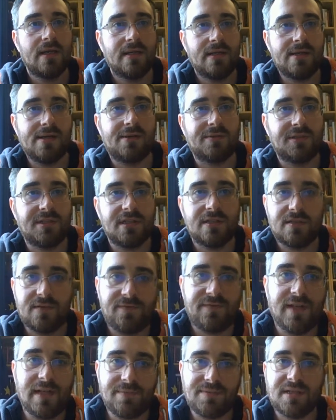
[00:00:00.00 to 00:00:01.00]
Now, since
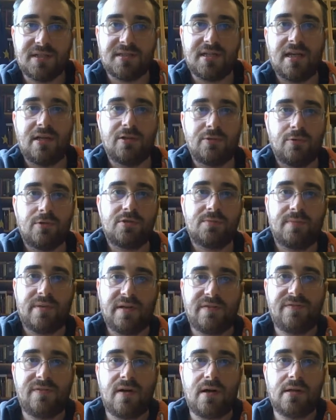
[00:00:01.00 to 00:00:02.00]
Philip II was by
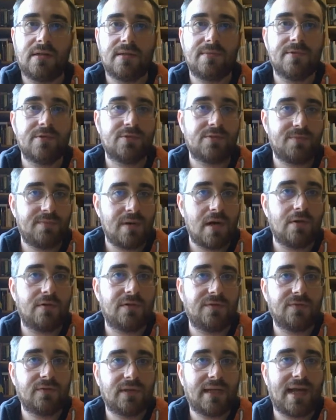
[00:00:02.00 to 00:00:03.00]
far the most
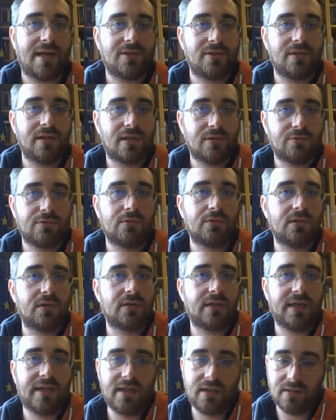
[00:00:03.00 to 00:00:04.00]
powerful Catholic
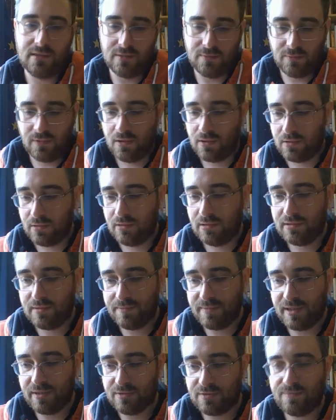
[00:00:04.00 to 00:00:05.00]
ruler in the
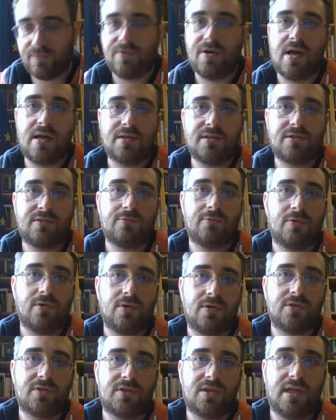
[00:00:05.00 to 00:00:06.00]
world, because France
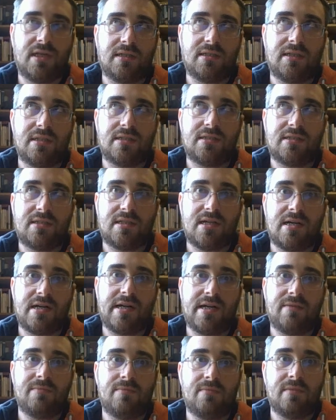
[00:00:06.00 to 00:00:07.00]
was at this
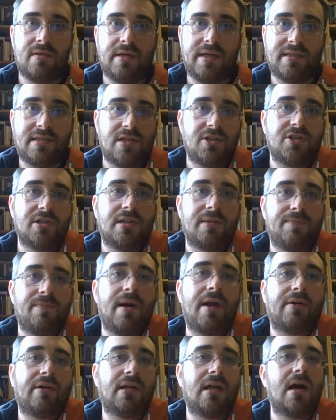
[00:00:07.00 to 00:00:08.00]
time essentially
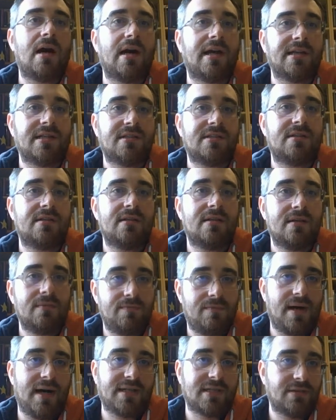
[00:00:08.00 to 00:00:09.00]
paralyzed
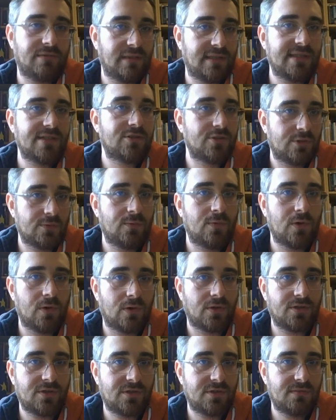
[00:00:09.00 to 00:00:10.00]
by the religious
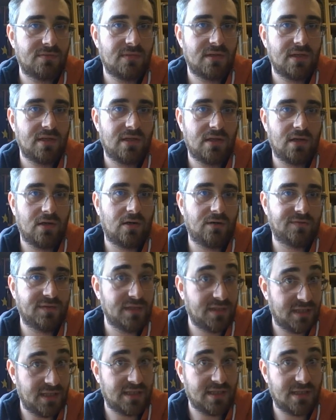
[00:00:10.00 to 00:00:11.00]
wars of
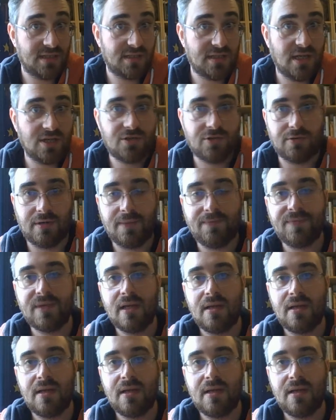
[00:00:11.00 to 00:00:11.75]
the 16th century,